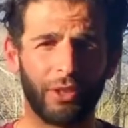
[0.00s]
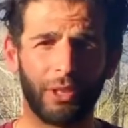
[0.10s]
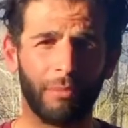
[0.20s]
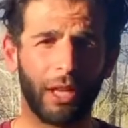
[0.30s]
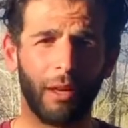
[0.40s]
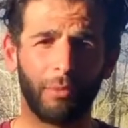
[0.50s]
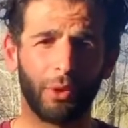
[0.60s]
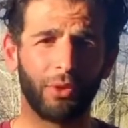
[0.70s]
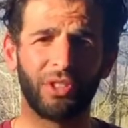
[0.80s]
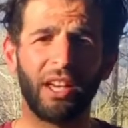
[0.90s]

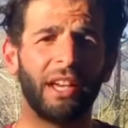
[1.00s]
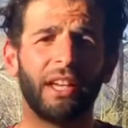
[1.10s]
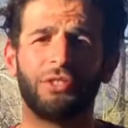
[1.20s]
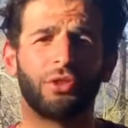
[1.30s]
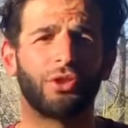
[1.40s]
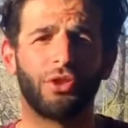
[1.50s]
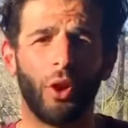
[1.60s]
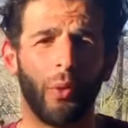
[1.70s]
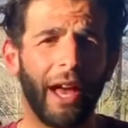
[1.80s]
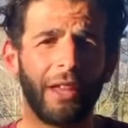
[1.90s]
abdominals, it's your
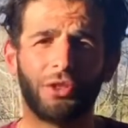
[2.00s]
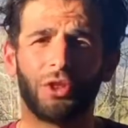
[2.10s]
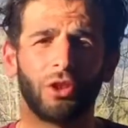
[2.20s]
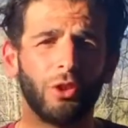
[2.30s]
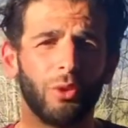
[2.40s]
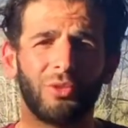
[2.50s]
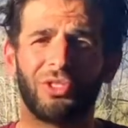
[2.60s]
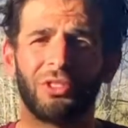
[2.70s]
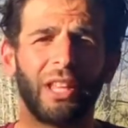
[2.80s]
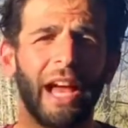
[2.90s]
psoas, your glutes,
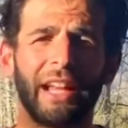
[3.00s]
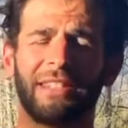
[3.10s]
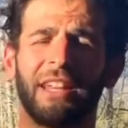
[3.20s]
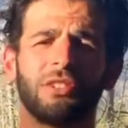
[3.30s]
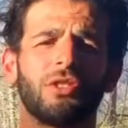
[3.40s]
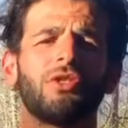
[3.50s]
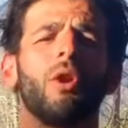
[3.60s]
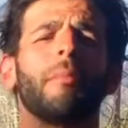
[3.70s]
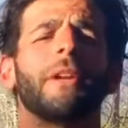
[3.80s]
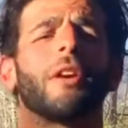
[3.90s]
your lats, and so
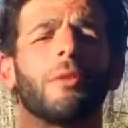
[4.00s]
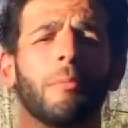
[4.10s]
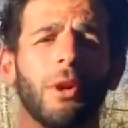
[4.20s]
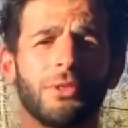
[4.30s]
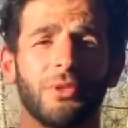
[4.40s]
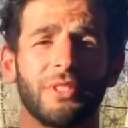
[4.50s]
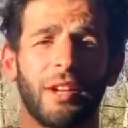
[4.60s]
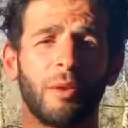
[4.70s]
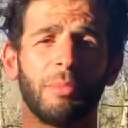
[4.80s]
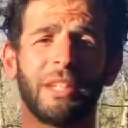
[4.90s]
many other muscles that
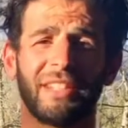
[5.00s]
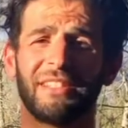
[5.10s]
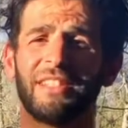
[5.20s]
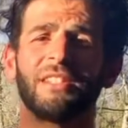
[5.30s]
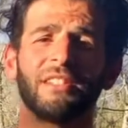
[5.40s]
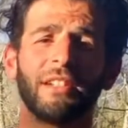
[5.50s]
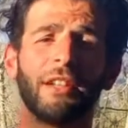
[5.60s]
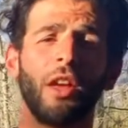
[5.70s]
are being assisted